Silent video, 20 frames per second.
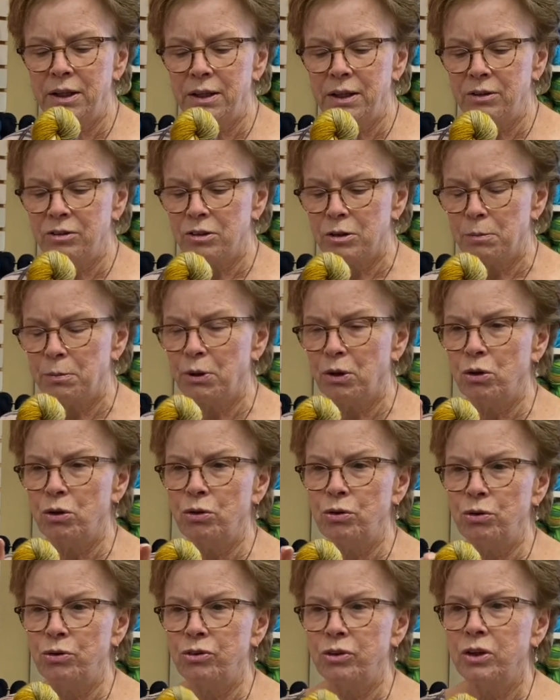
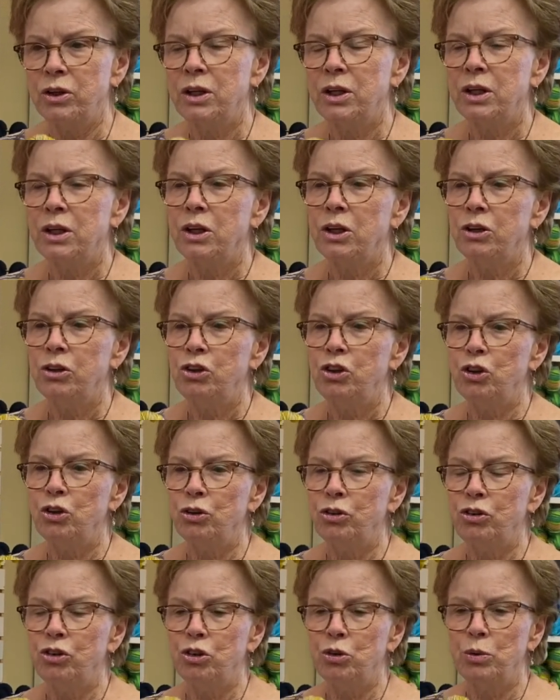suppose you're
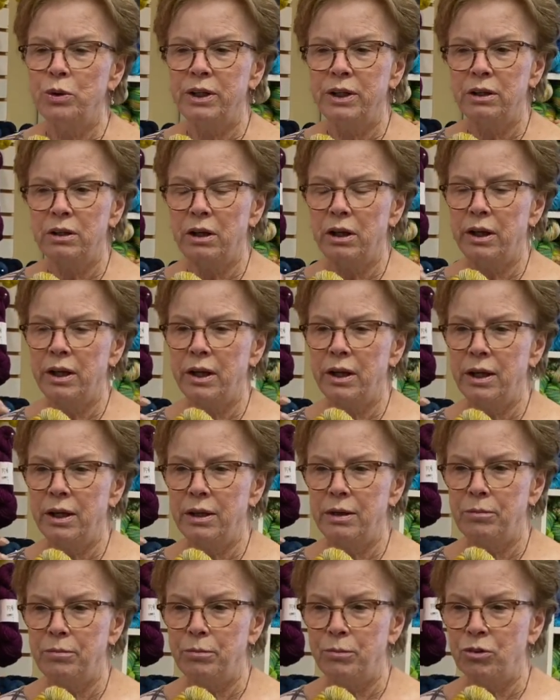doing
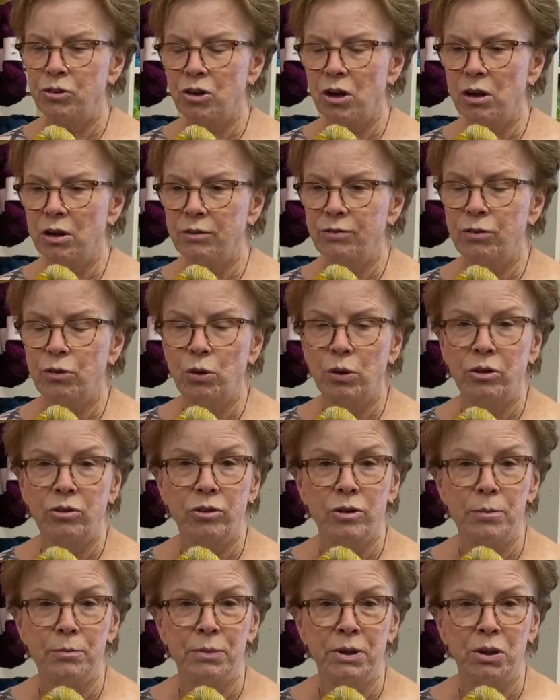a sock for
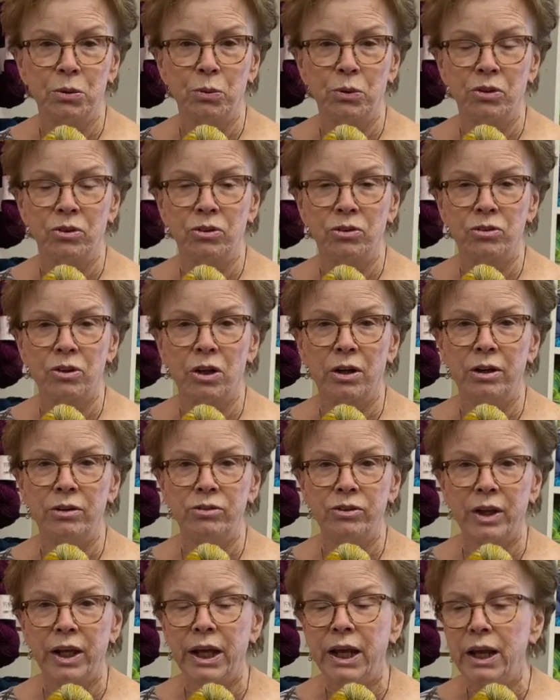somebody with a
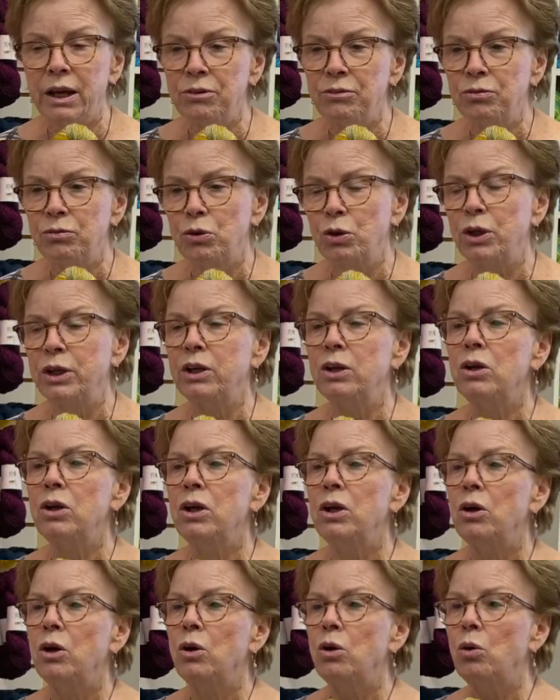size 8 foot,
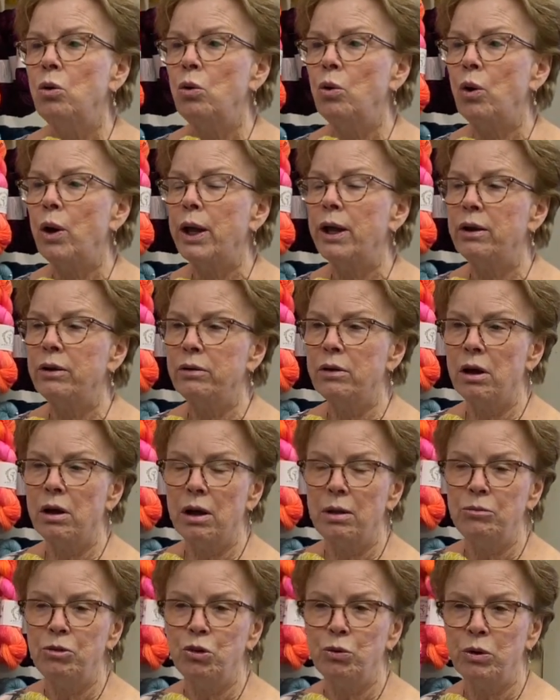and
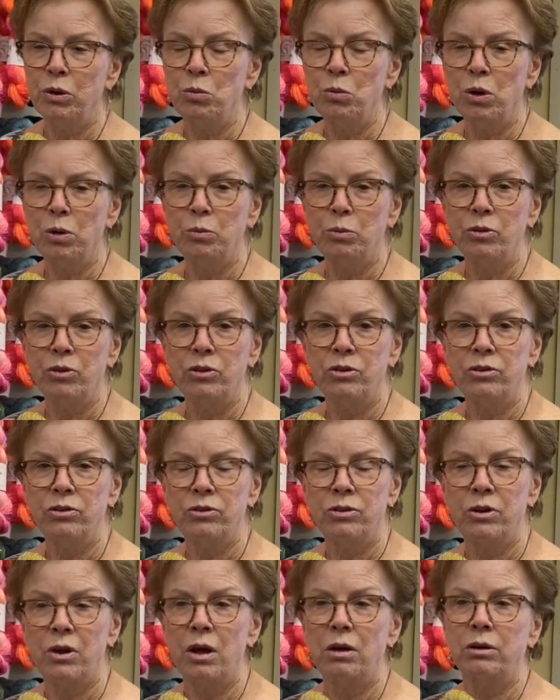I'm doing one with a
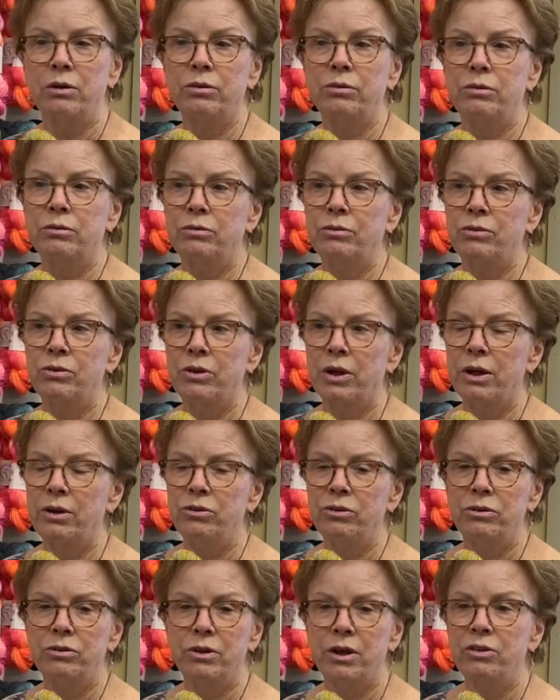sock
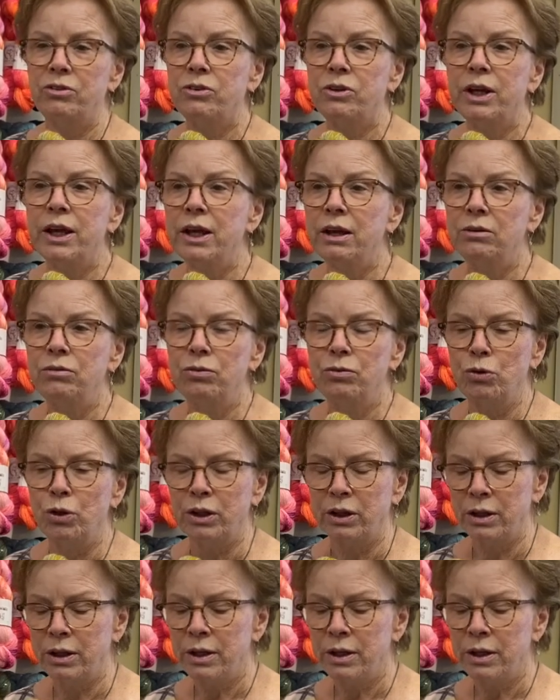size 10 foot.